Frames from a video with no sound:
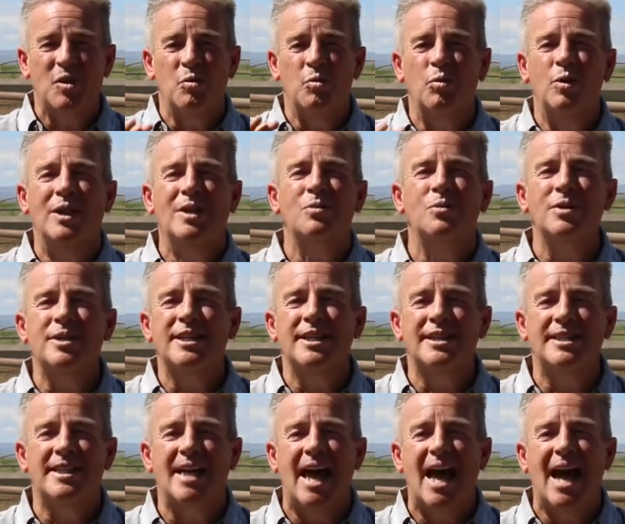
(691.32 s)
We were
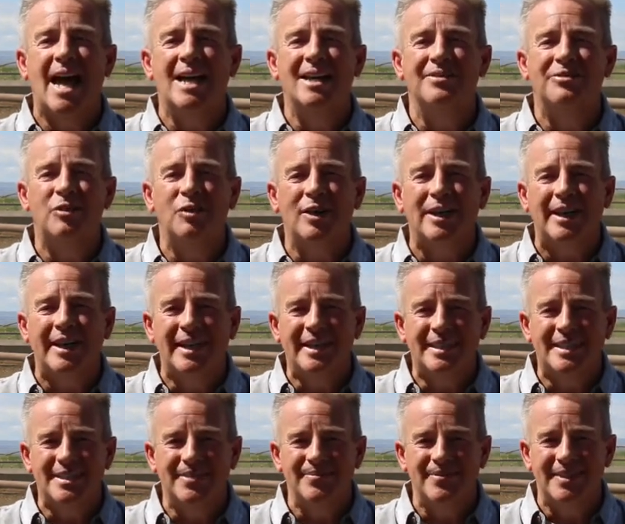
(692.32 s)
designed for
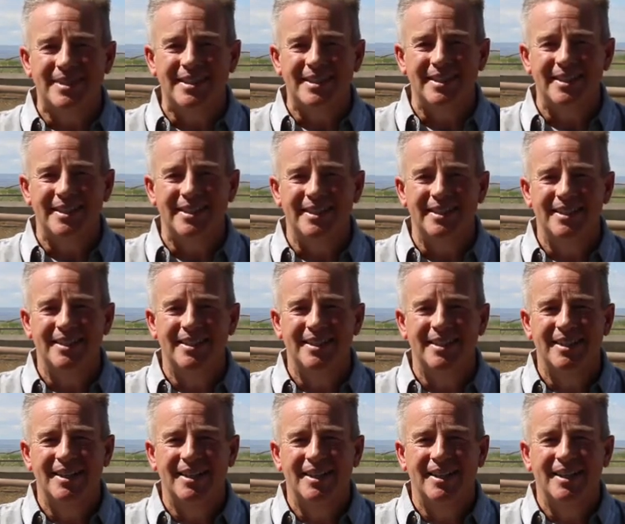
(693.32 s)
intimacy,
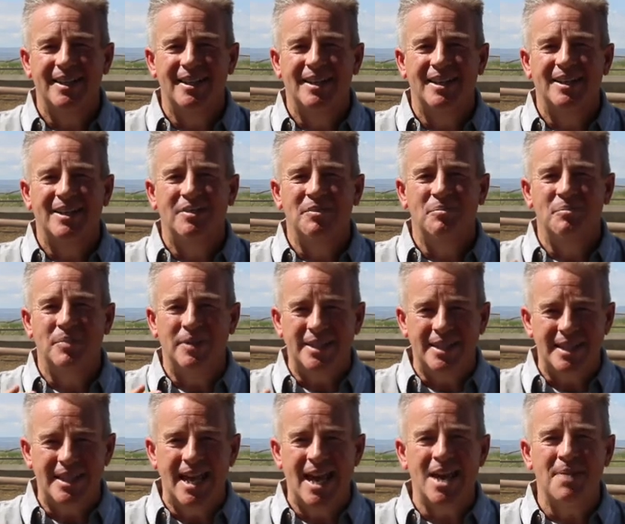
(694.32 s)
but
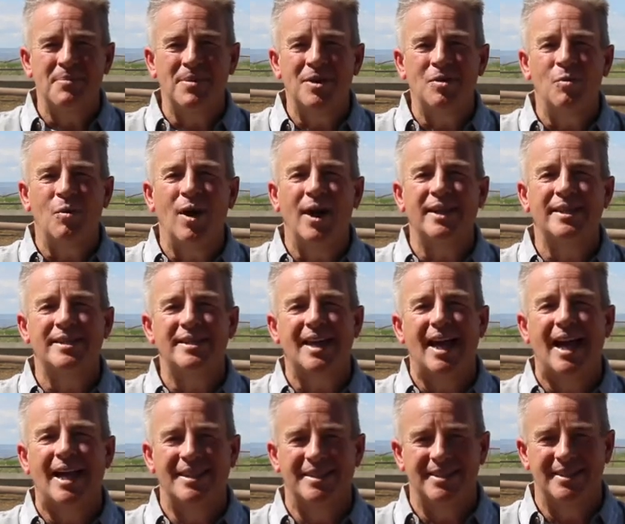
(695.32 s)
the enemy wants
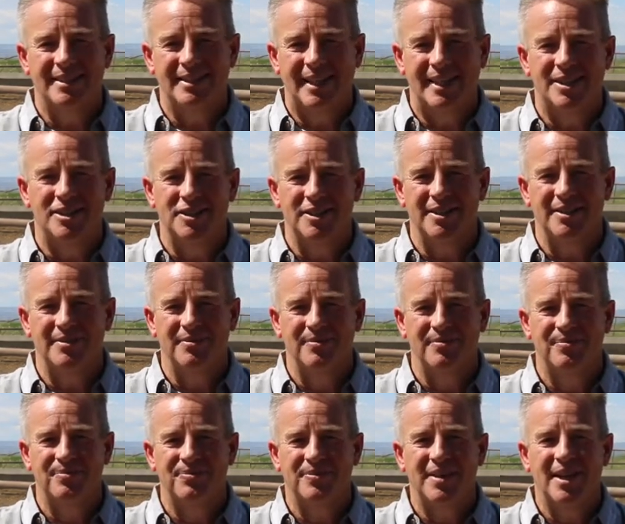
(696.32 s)
isolation.
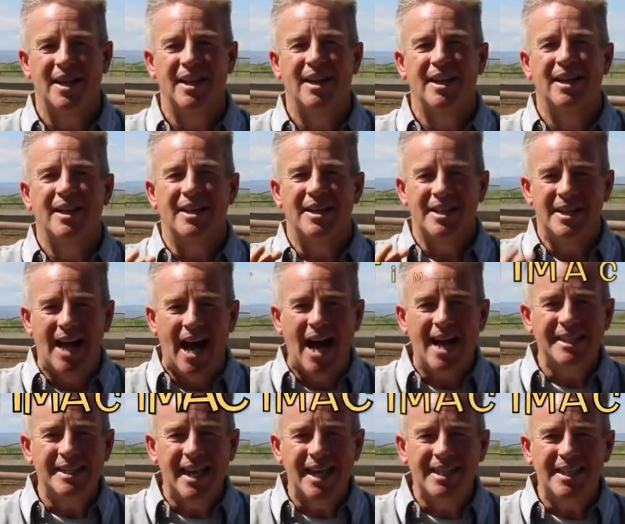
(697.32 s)

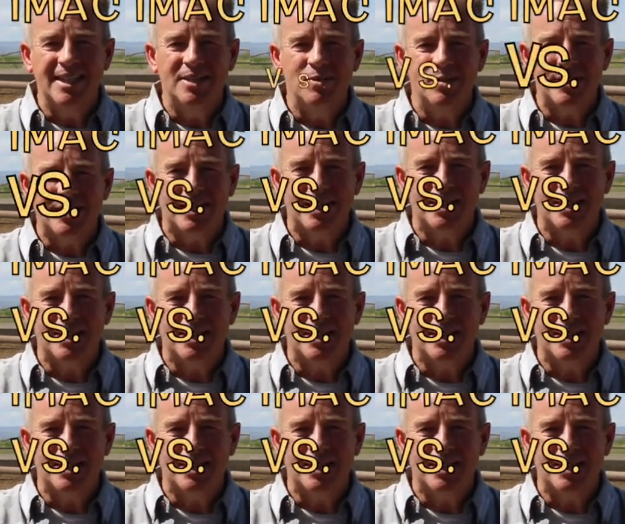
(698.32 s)
God's idea was